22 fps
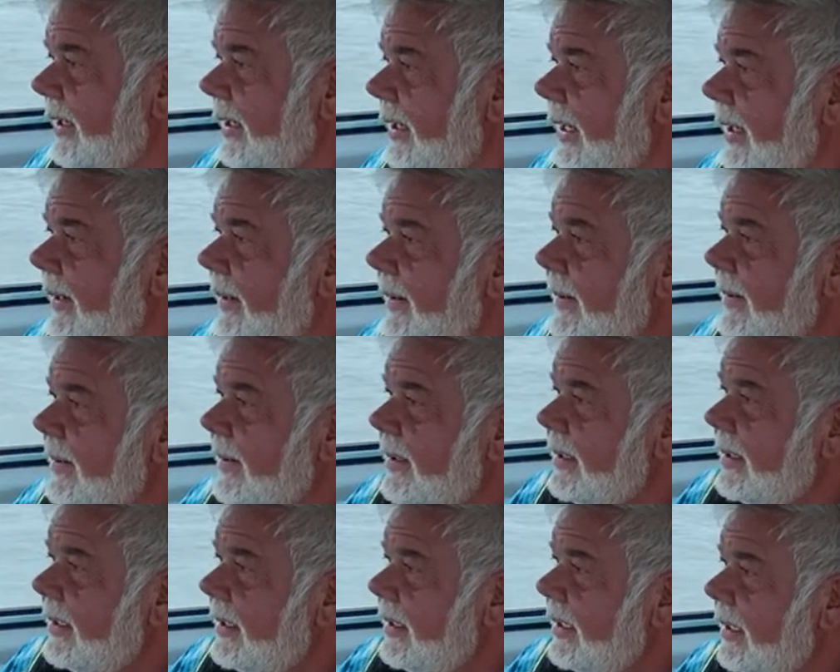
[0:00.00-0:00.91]
over there
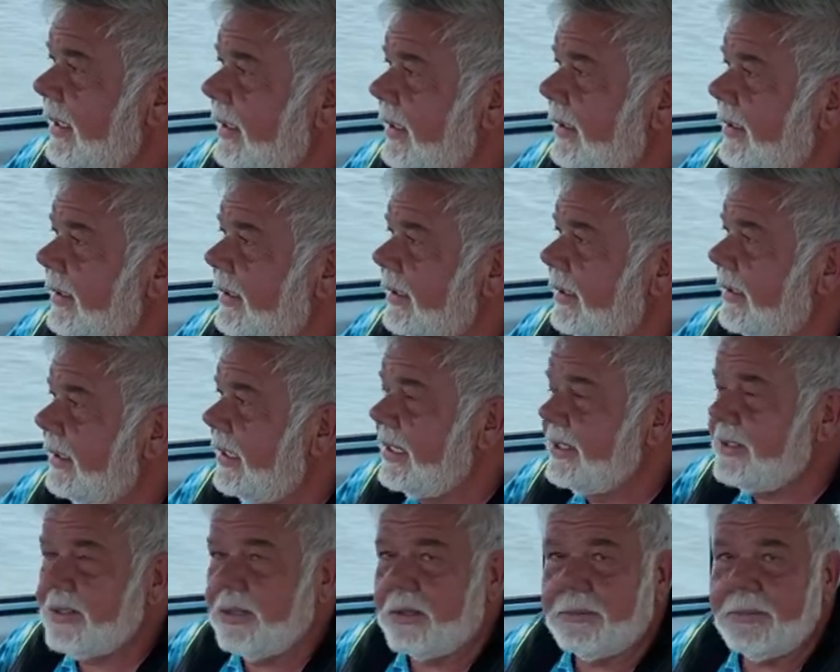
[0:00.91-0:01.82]
today,
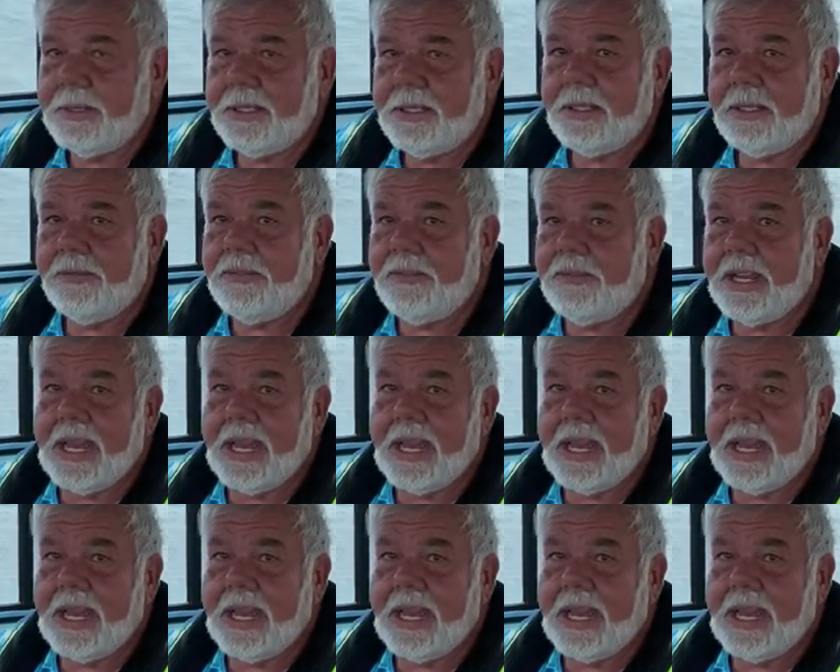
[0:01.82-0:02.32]
and he told